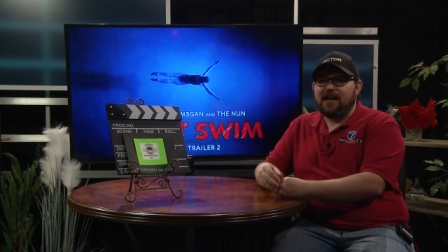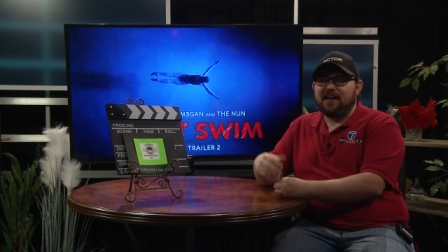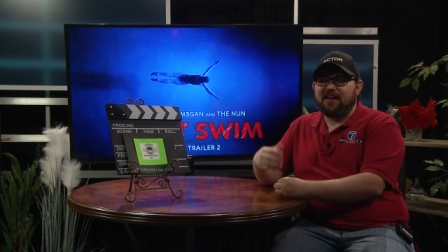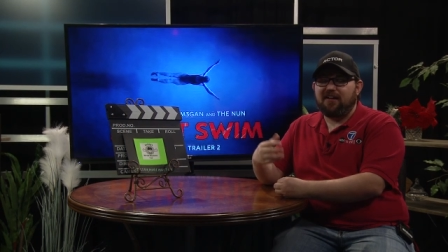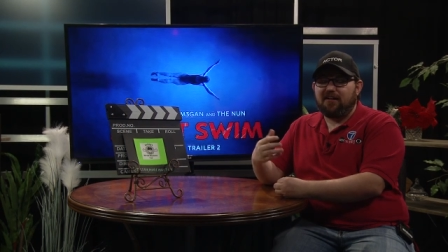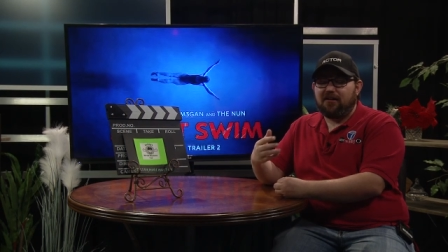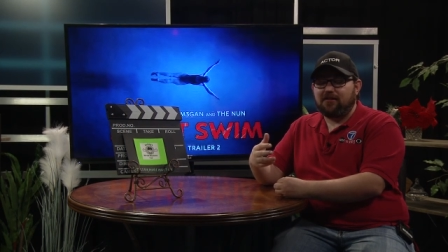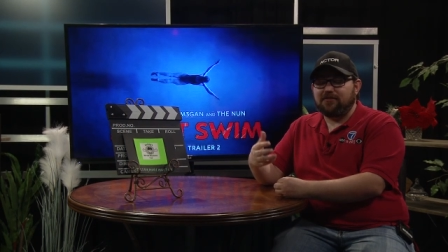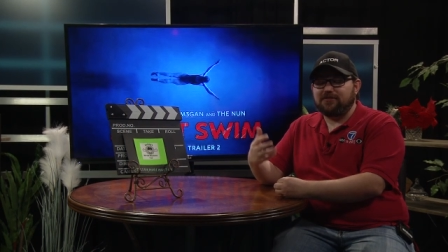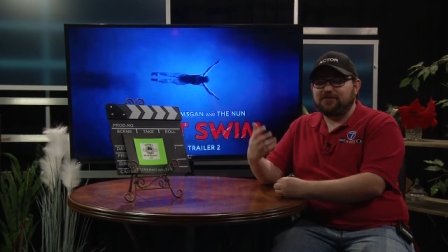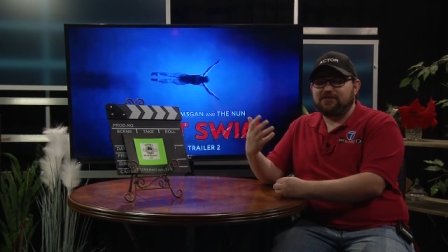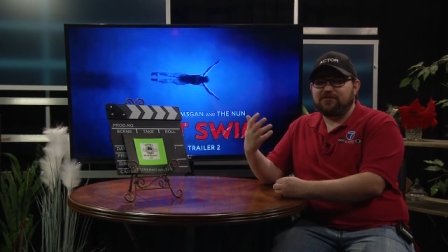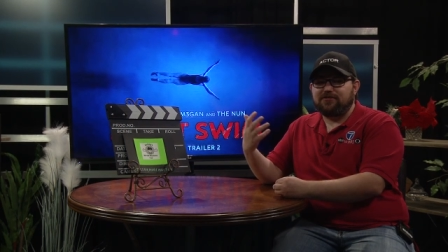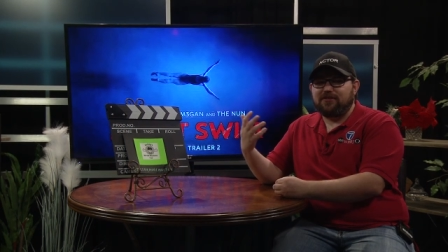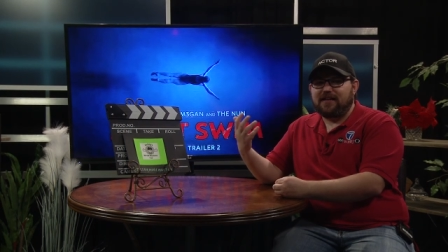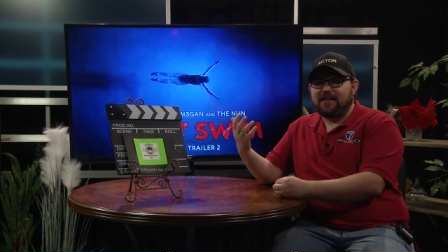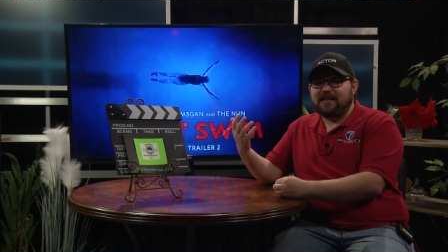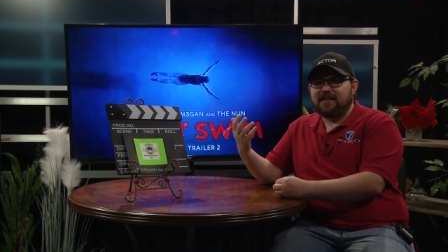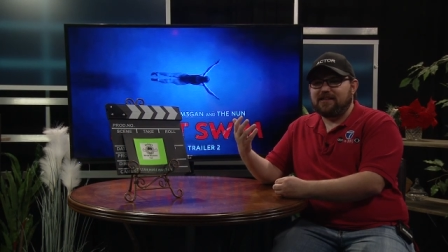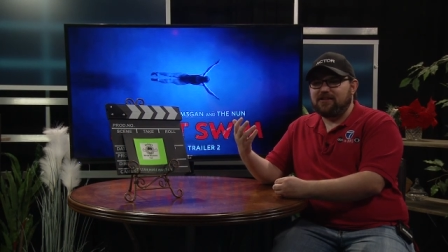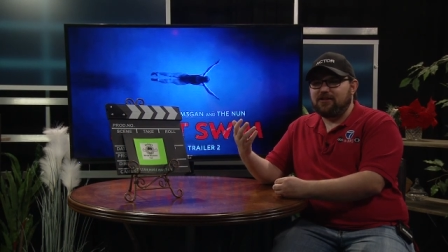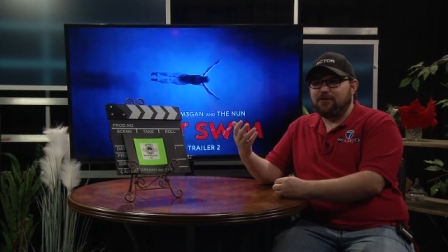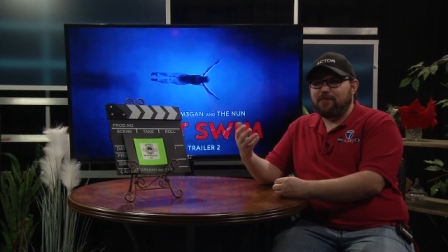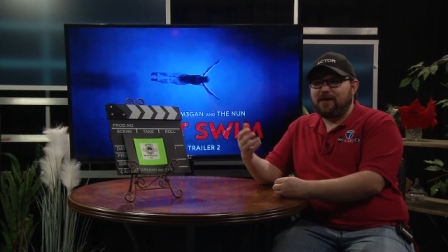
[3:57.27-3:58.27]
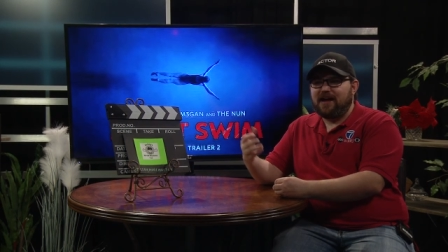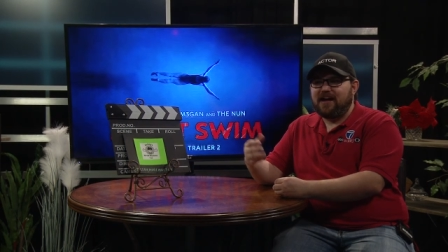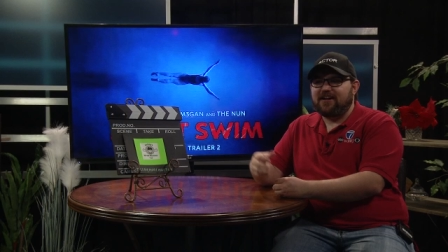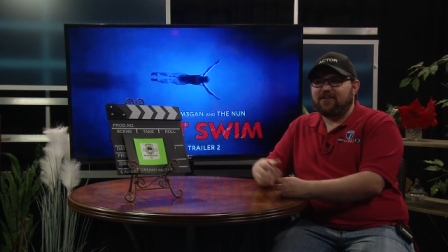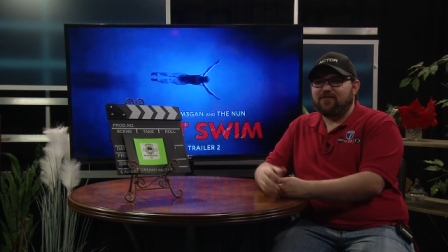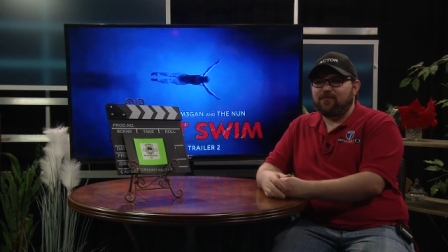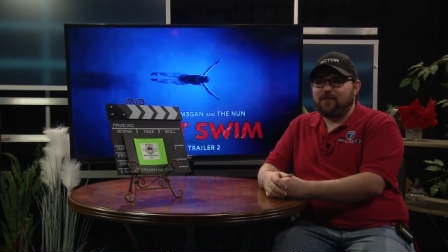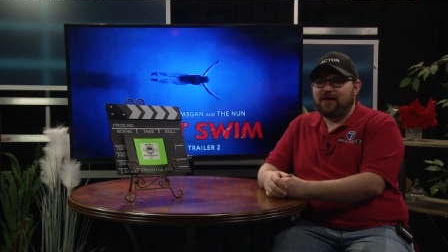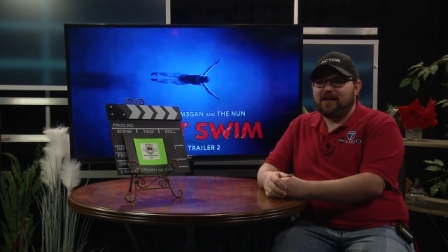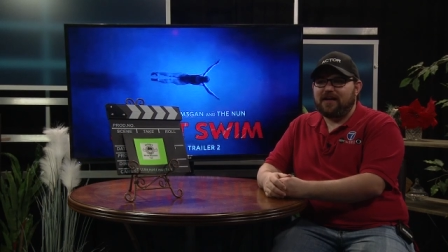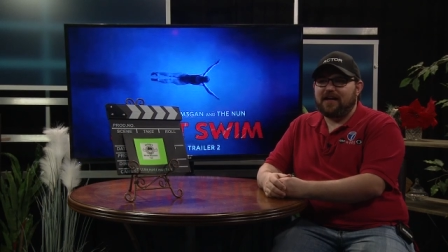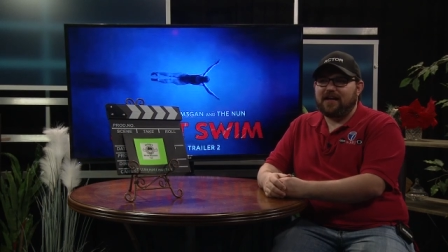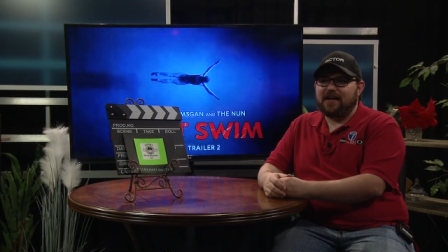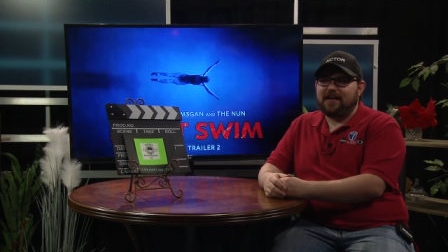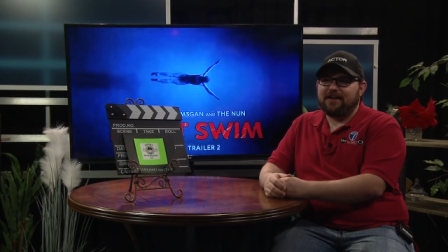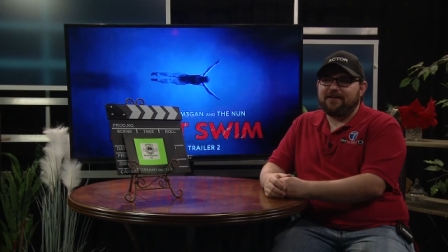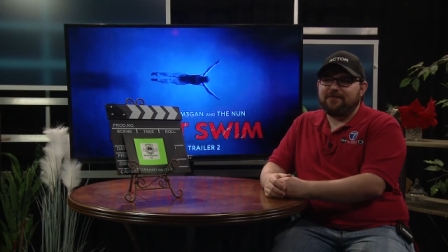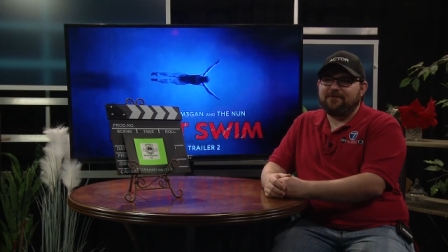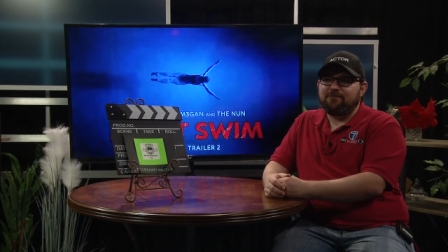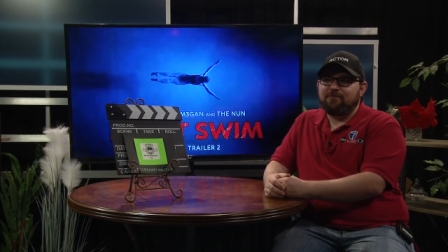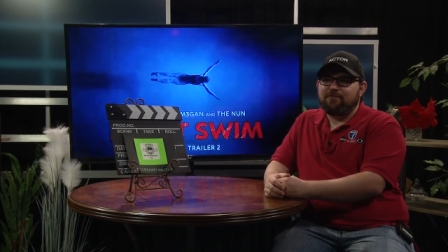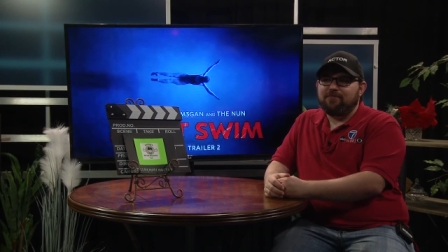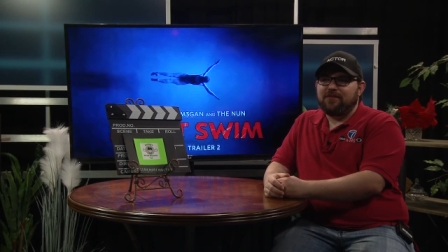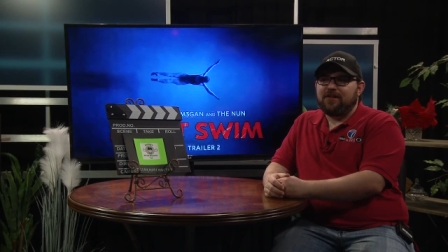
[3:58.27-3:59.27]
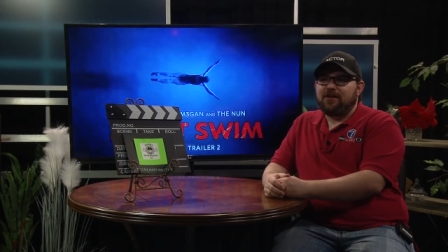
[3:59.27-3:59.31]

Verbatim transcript: and also like in the back of my head